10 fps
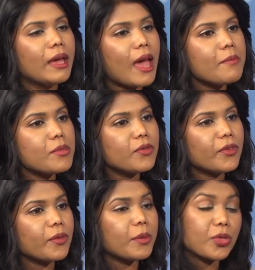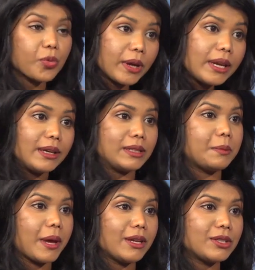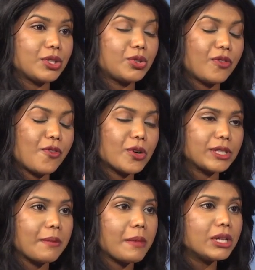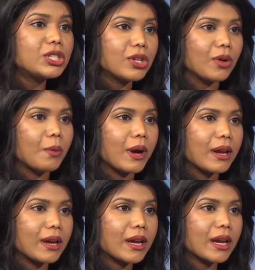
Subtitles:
and move it from a 3D space to a four-dimensional one?